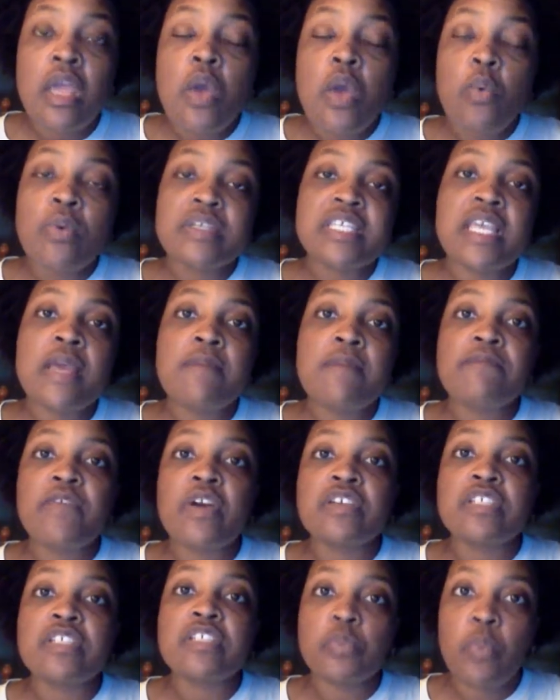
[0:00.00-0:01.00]
was him
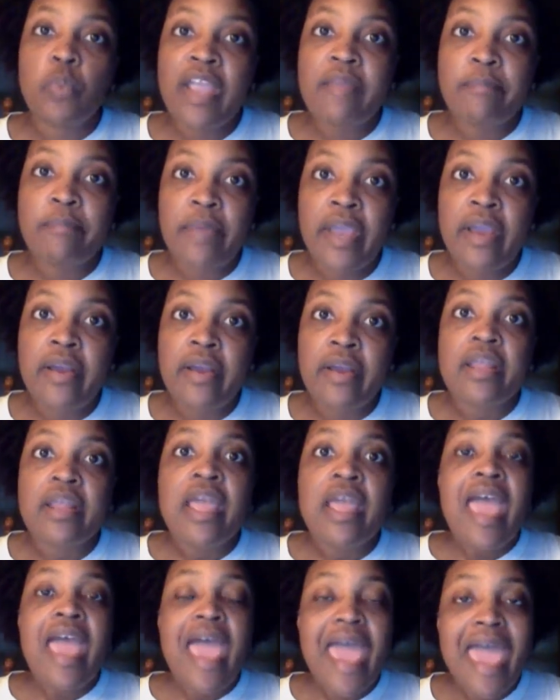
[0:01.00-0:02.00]
versus Wade Barrett
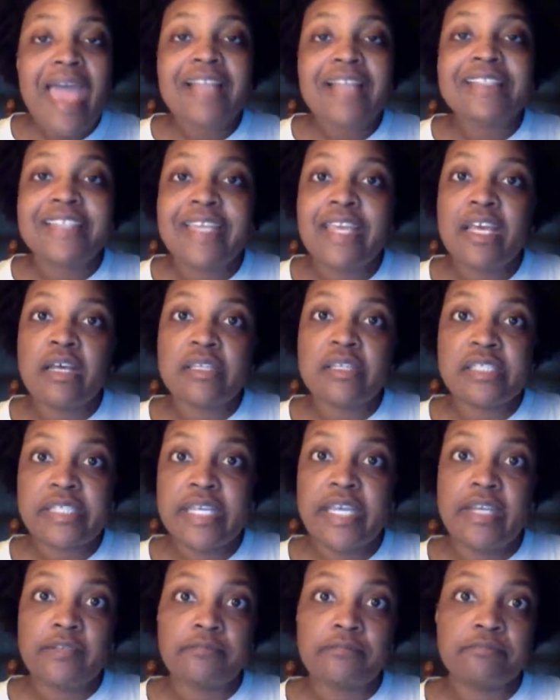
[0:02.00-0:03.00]
at
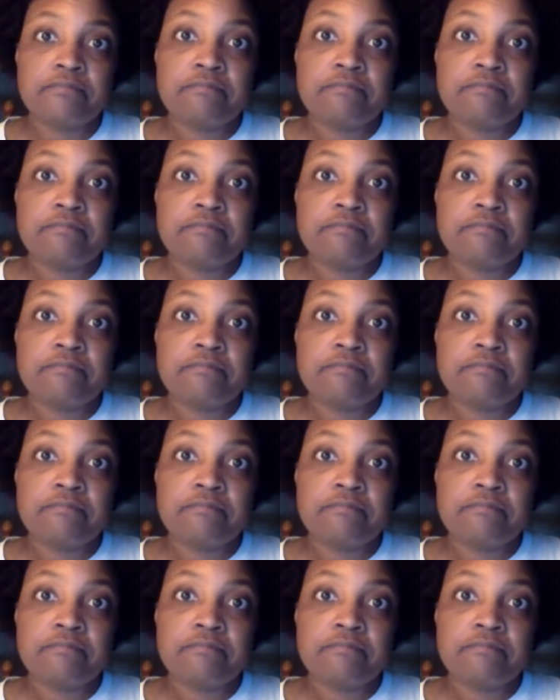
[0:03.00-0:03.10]
TLC.